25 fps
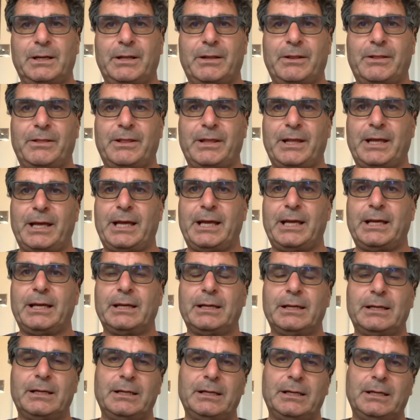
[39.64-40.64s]
thing.
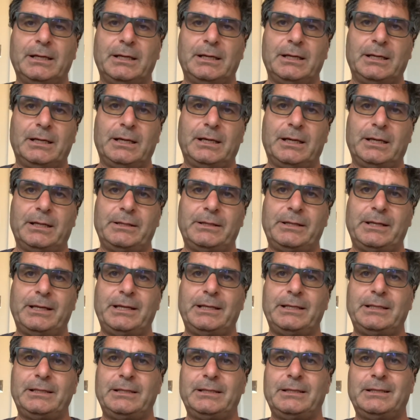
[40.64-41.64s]
And
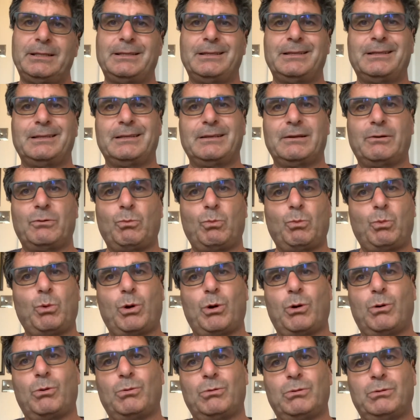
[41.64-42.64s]
then what
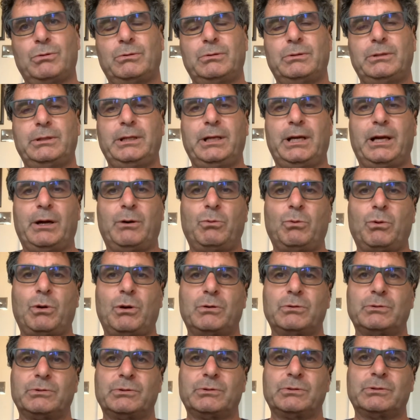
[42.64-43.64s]

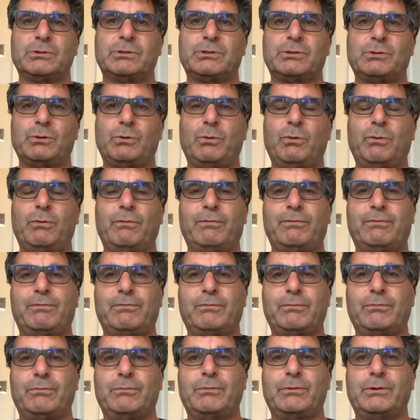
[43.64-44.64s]
sort of,
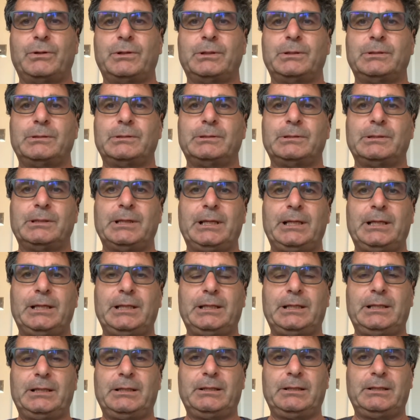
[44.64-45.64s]
do
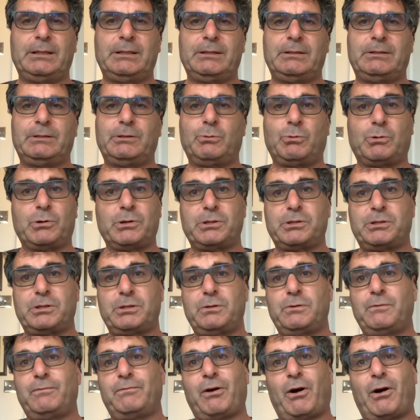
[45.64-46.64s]
you want to
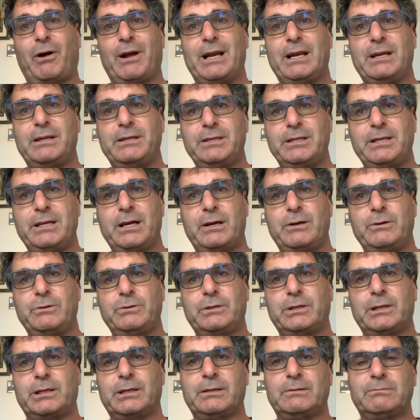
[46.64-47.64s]
do violent
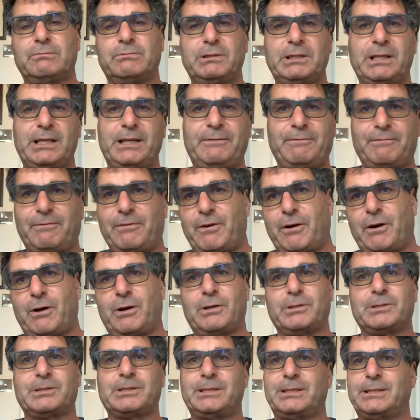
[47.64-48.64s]
yoga, really
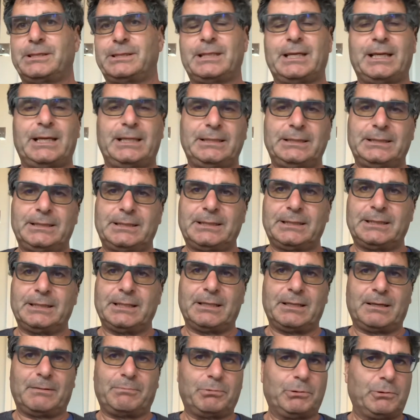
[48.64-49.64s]
fast, intense? And
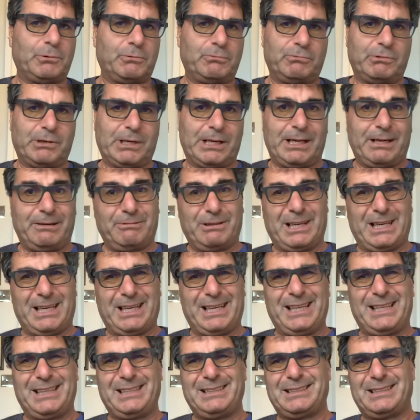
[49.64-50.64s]
I put really, really
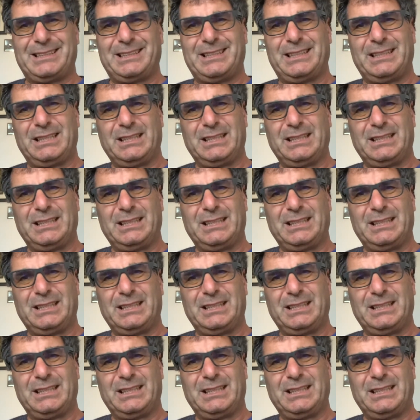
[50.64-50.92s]
easy.